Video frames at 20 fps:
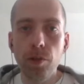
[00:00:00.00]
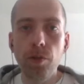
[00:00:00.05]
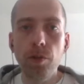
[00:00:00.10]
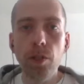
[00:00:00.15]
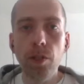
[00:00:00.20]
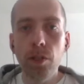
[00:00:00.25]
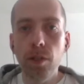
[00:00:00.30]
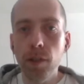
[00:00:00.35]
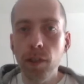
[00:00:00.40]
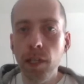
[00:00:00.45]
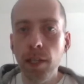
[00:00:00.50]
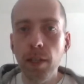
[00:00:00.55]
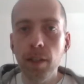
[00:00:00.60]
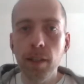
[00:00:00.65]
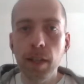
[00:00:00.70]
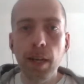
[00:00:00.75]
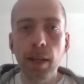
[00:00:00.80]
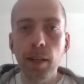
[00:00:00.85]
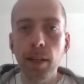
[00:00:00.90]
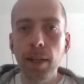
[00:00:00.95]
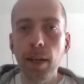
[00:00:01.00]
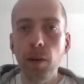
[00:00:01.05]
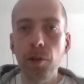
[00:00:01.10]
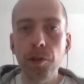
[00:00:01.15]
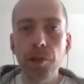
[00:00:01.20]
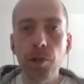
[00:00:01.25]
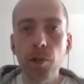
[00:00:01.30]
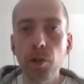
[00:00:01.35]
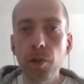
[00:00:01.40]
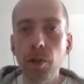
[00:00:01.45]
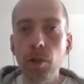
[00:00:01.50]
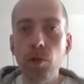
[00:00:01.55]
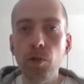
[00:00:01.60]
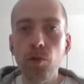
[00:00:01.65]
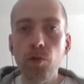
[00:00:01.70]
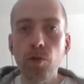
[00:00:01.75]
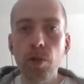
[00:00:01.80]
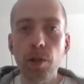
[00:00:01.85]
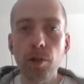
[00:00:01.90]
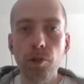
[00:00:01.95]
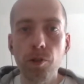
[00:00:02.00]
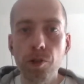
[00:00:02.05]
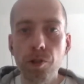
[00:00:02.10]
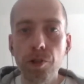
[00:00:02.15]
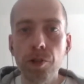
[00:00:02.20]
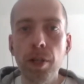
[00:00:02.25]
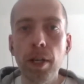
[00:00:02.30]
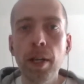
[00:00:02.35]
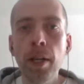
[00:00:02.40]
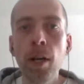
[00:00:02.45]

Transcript: you need to see exactly how you're going to structure